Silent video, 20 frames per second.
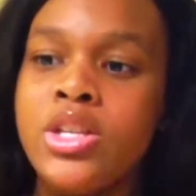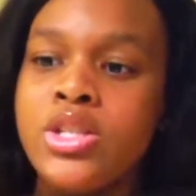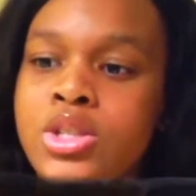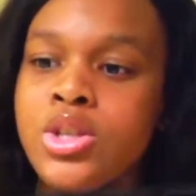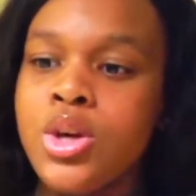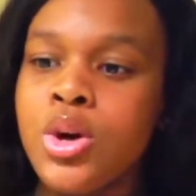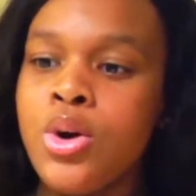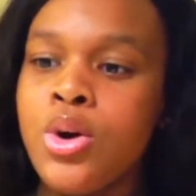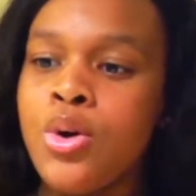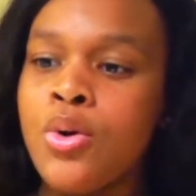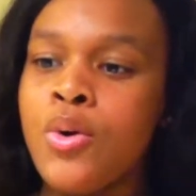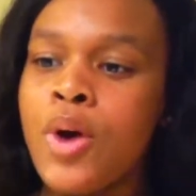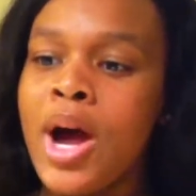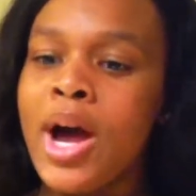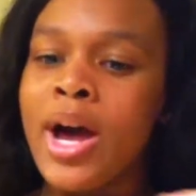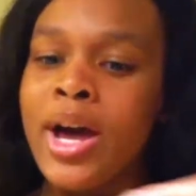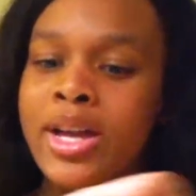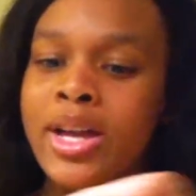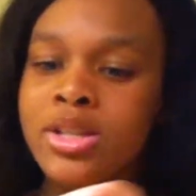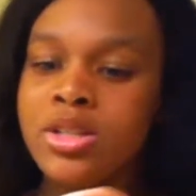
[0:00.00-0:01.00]
So
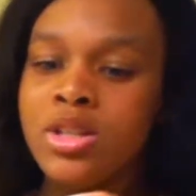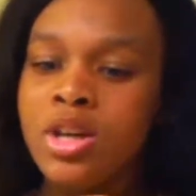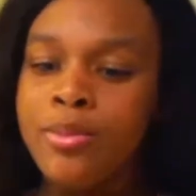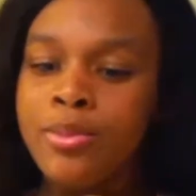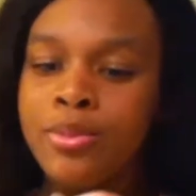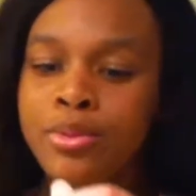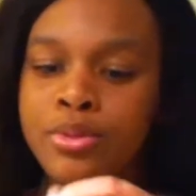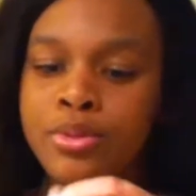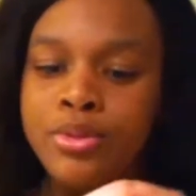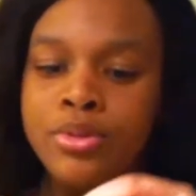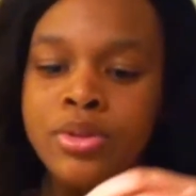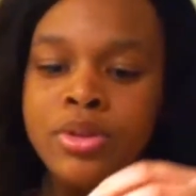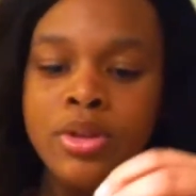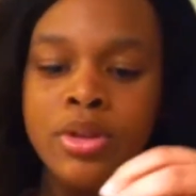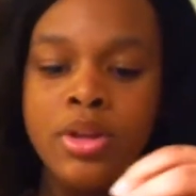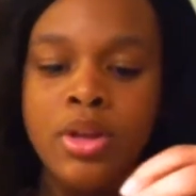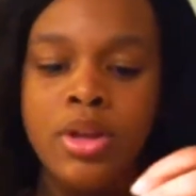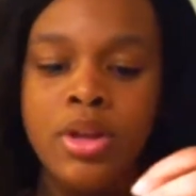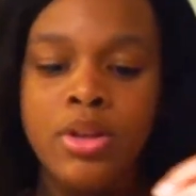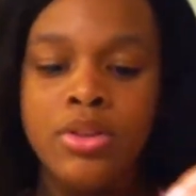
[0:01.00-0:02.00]
I doubled
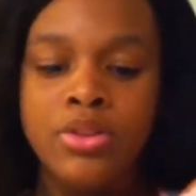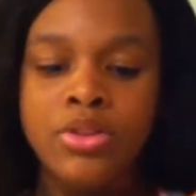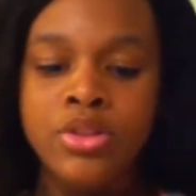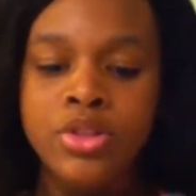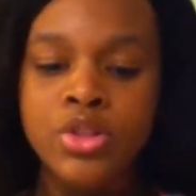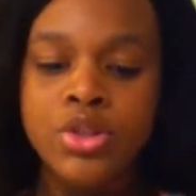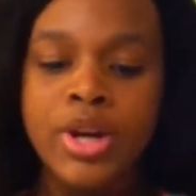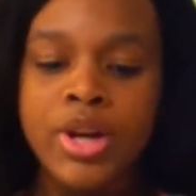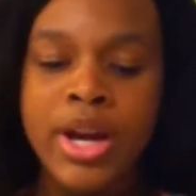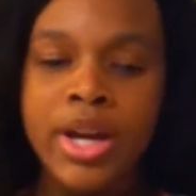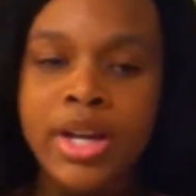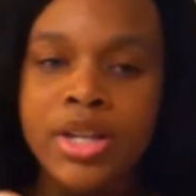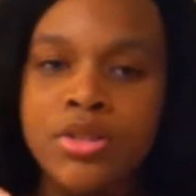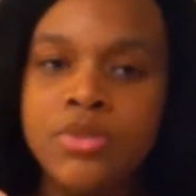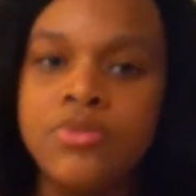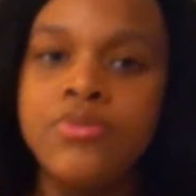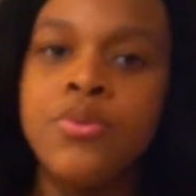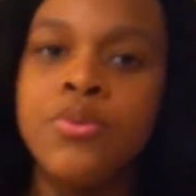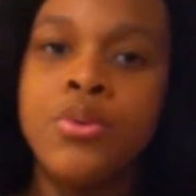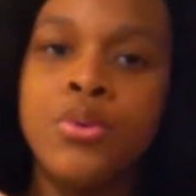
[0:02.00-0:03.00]
the
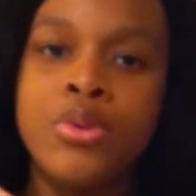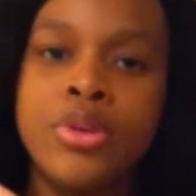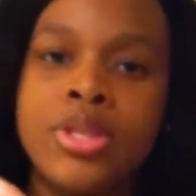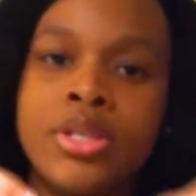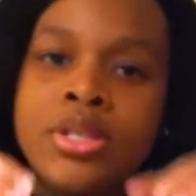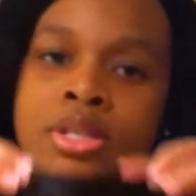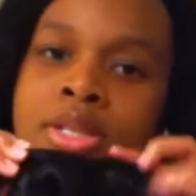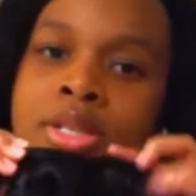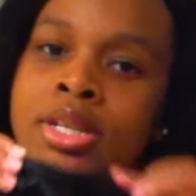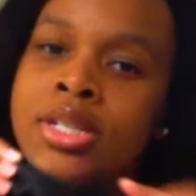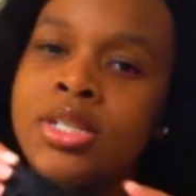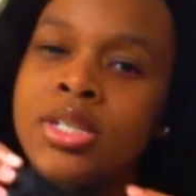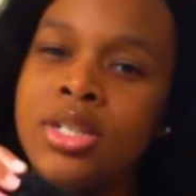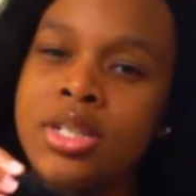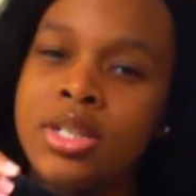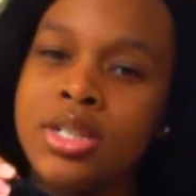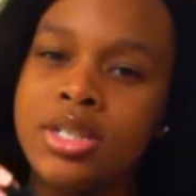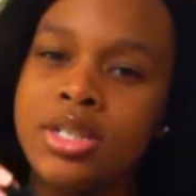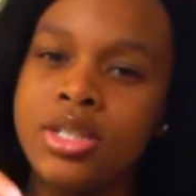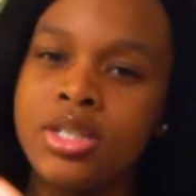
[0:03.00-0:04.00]
tracks for the
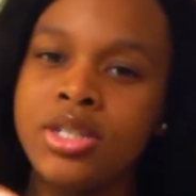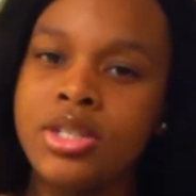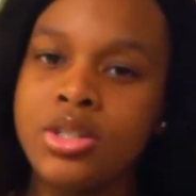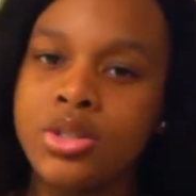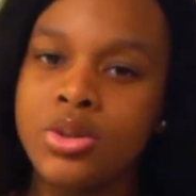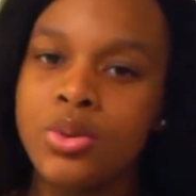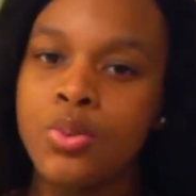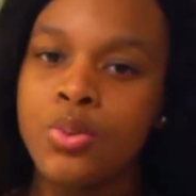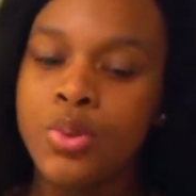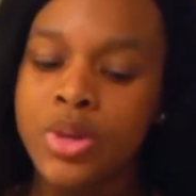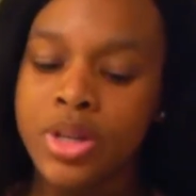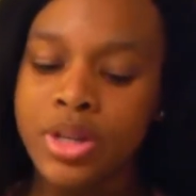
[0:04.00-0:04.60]
16 inch,